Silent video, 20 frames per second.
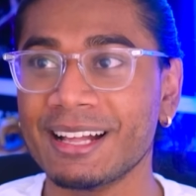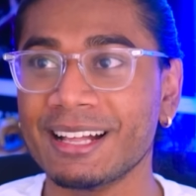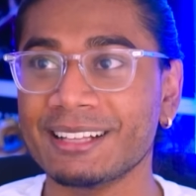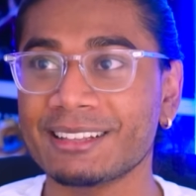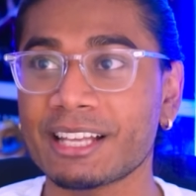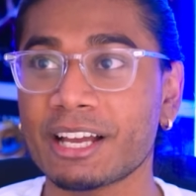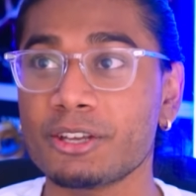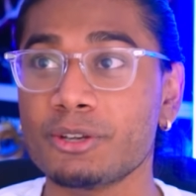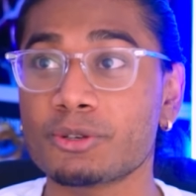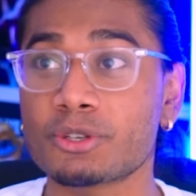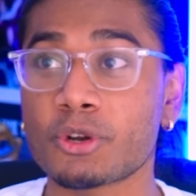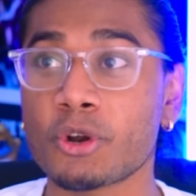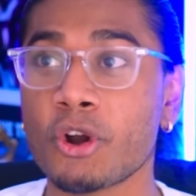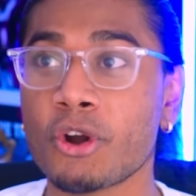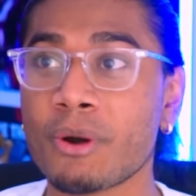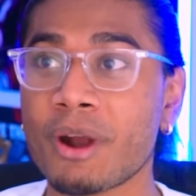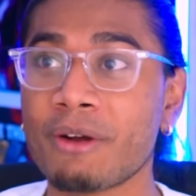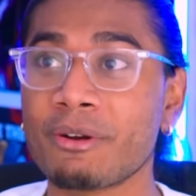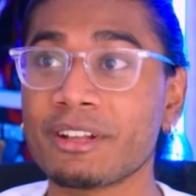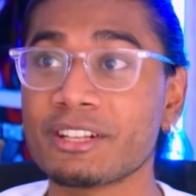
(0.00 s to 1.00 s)
that you turn
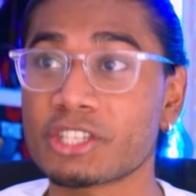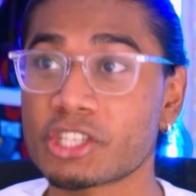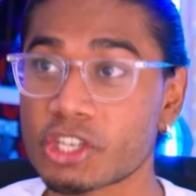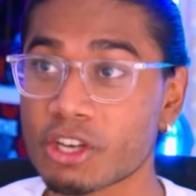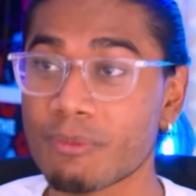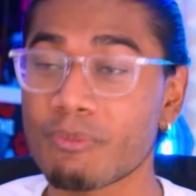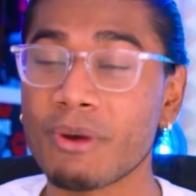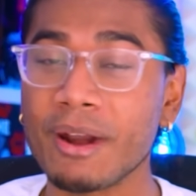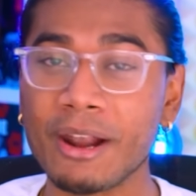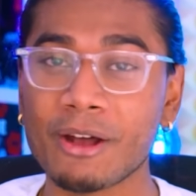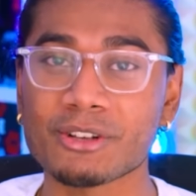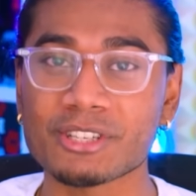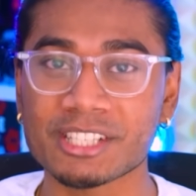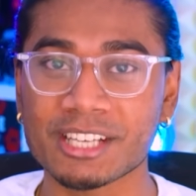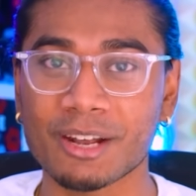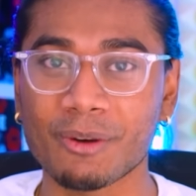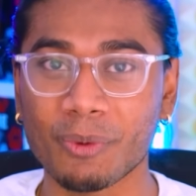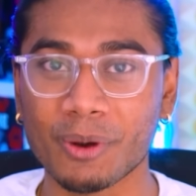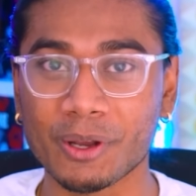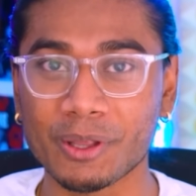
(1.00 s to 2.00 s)
around and someone else
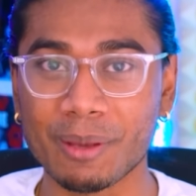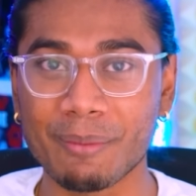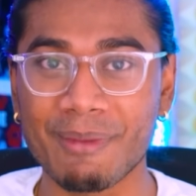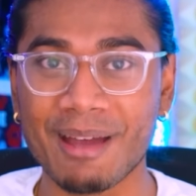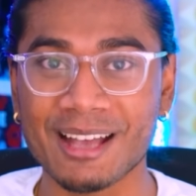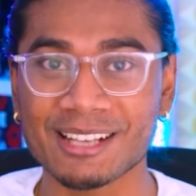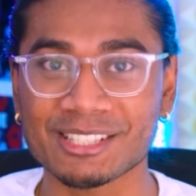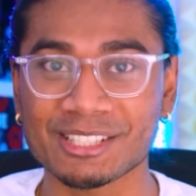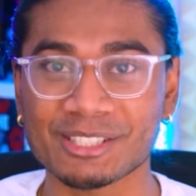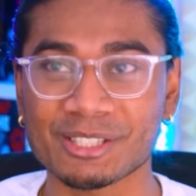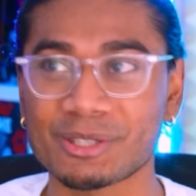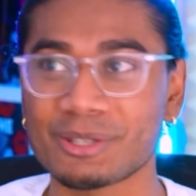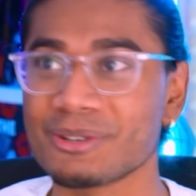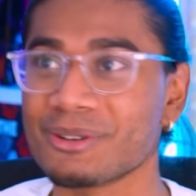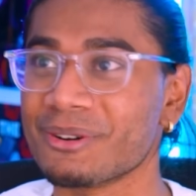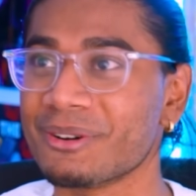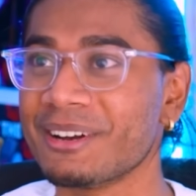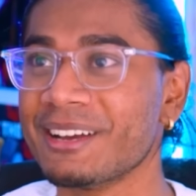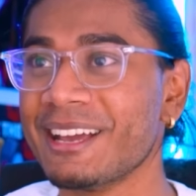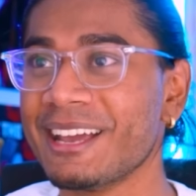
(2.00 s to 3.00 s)
can wear the masks
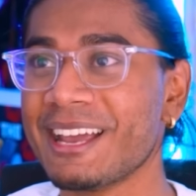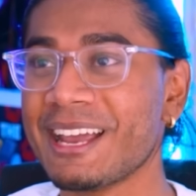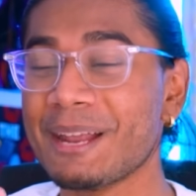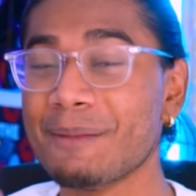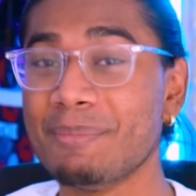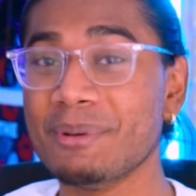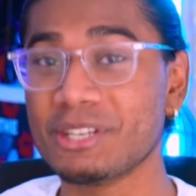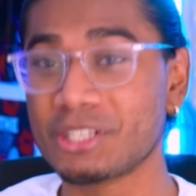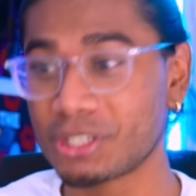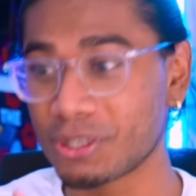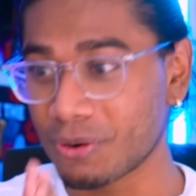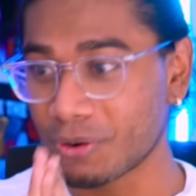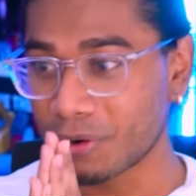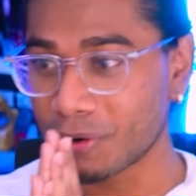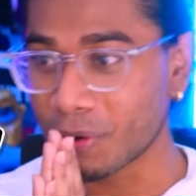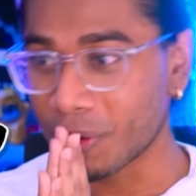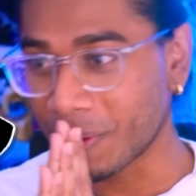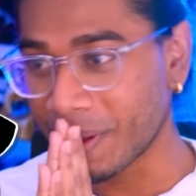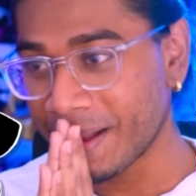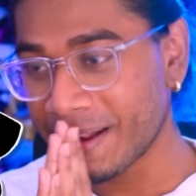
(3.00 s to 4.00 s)
too. It'd be so
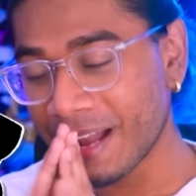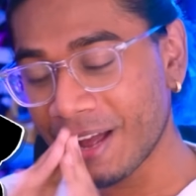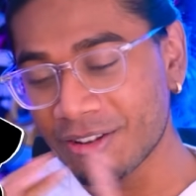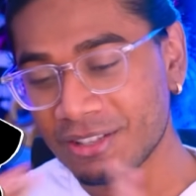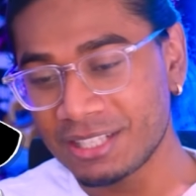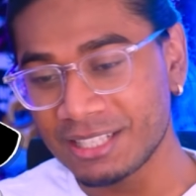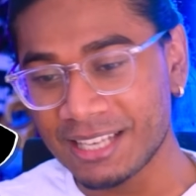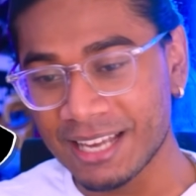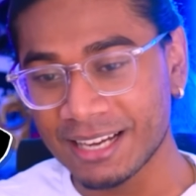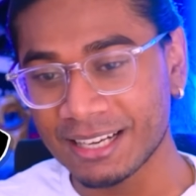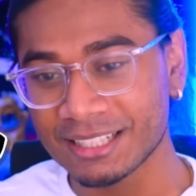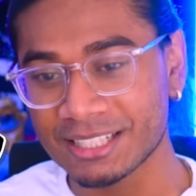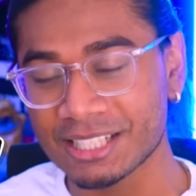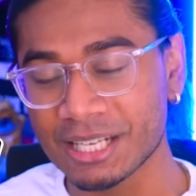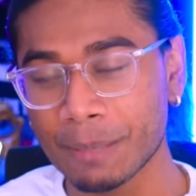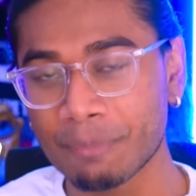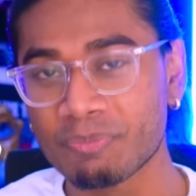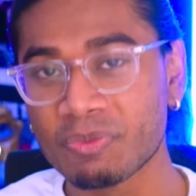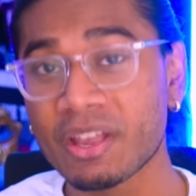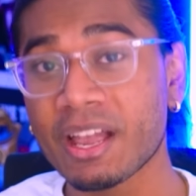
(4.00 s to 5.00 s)
cool. And now to get
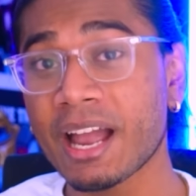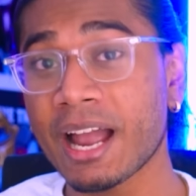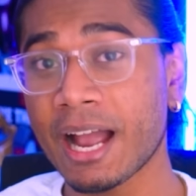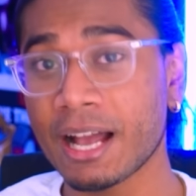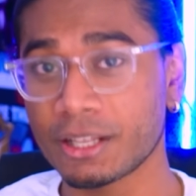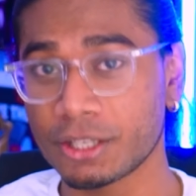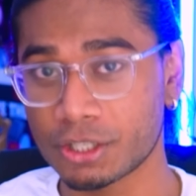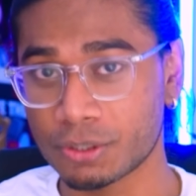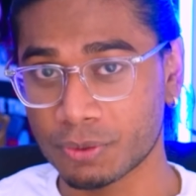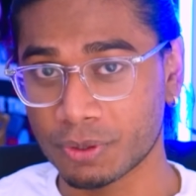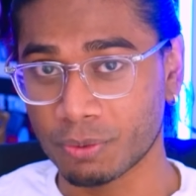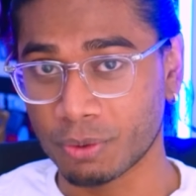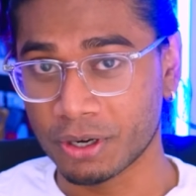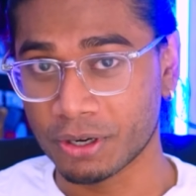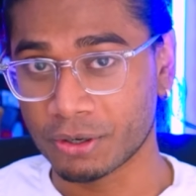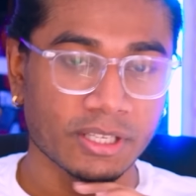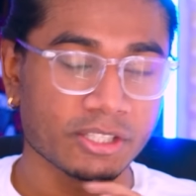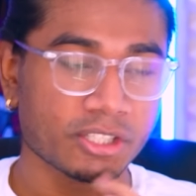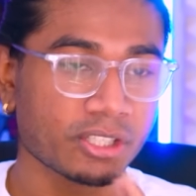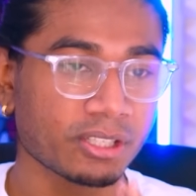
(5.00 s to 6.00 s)
into how this would
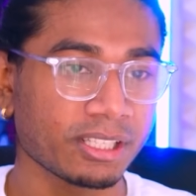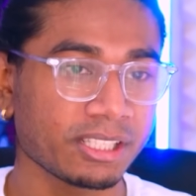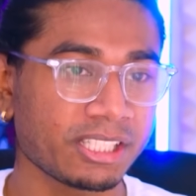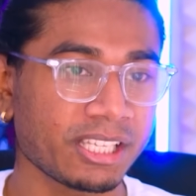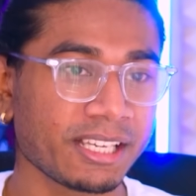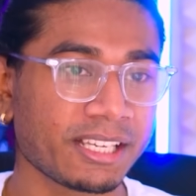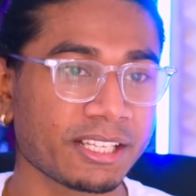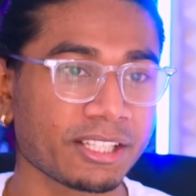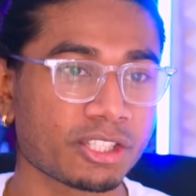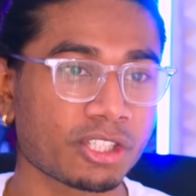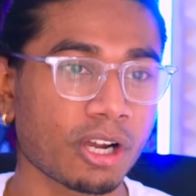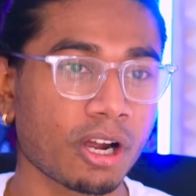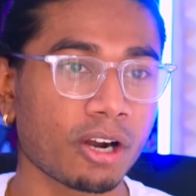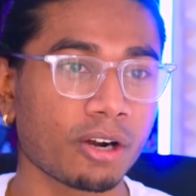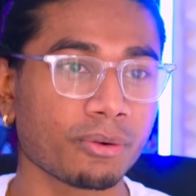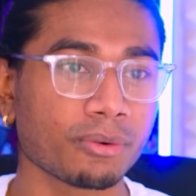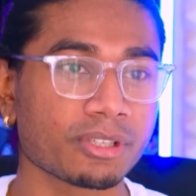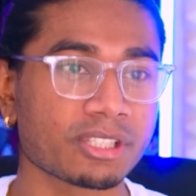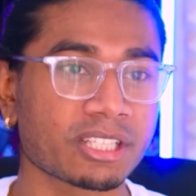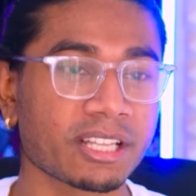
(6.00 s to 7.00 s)
work. So let's say
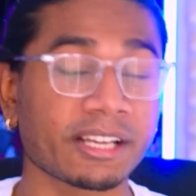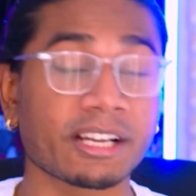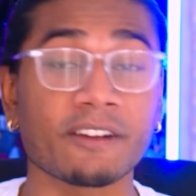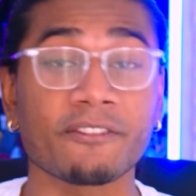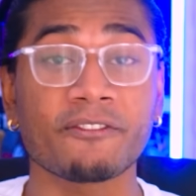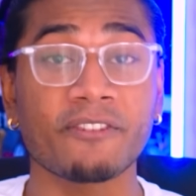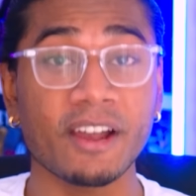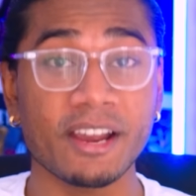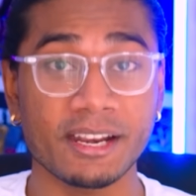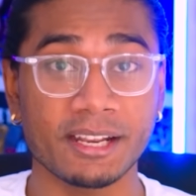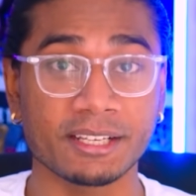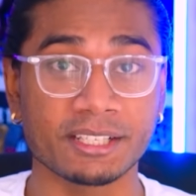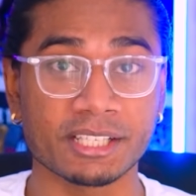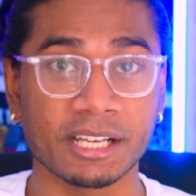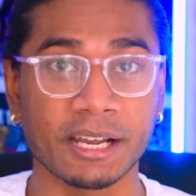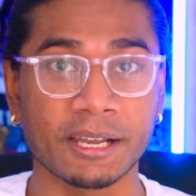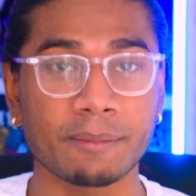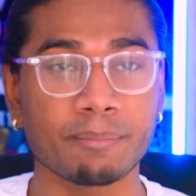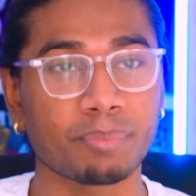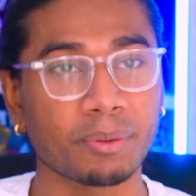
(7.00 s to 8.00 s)
Kintaro is like a fighting
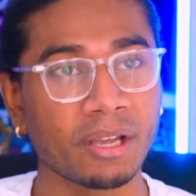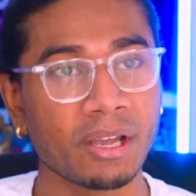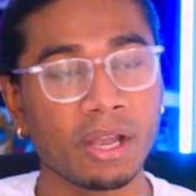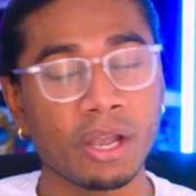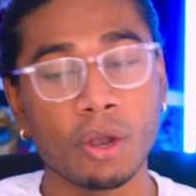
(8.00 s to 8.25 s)
type.